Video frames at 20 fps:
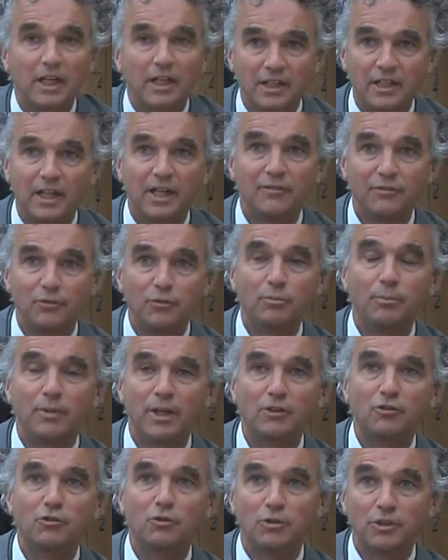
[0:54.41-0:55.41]
They, they have to
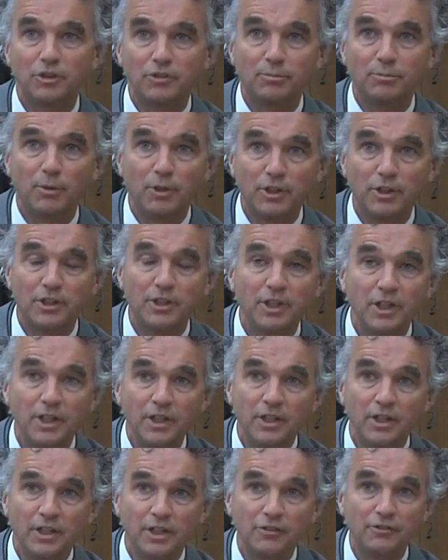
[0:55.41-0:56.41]
make sure this money
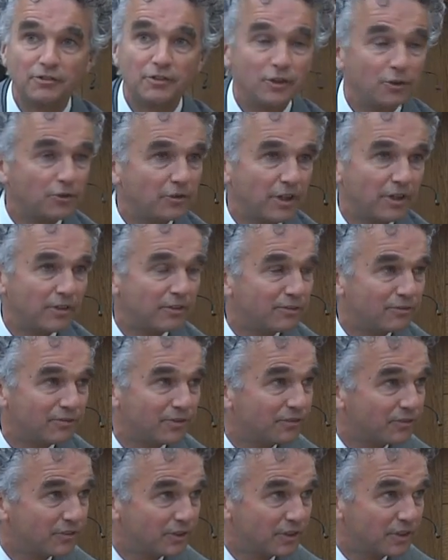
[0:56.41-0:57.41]
is still there in
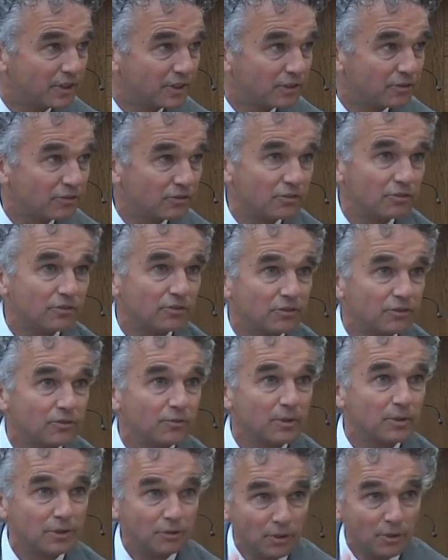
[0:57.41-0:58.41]
fifty years.
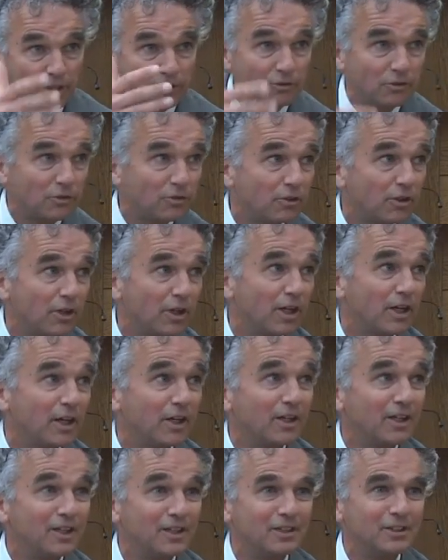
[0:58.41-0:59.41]
When you get your, uh,
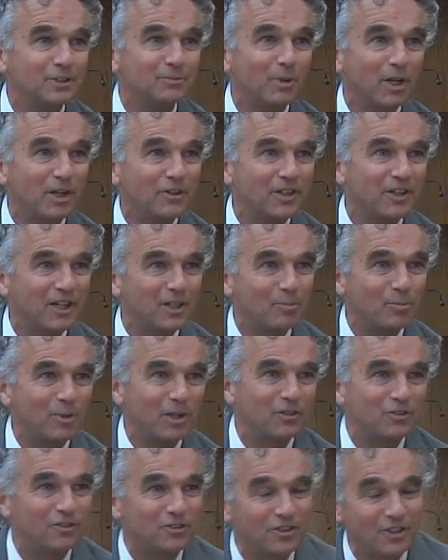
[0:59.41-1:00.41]
you pensions. might get a
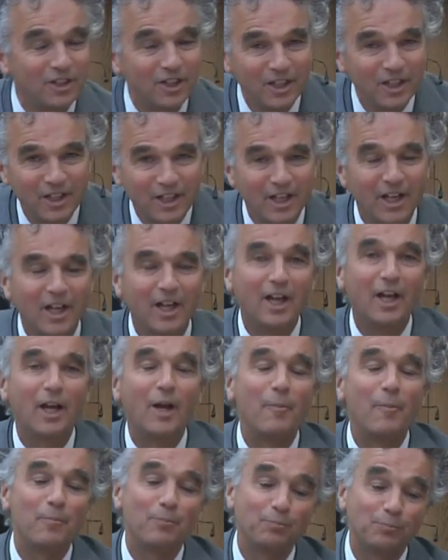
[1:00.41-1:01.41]
pension.
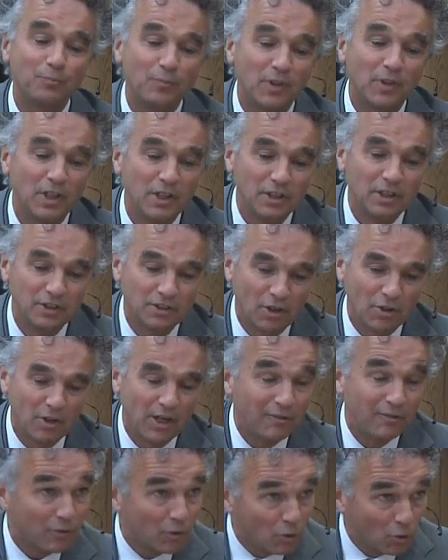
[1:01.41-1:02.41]
um,
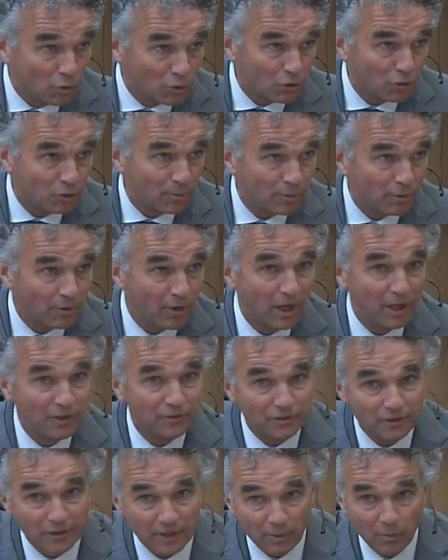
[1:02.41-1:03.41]
so they have a long-term
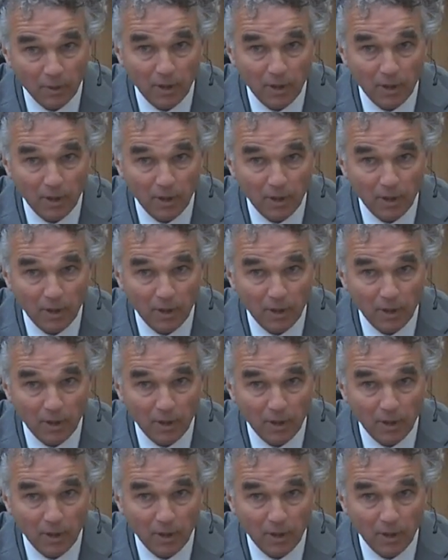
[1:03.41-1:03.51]
horizon.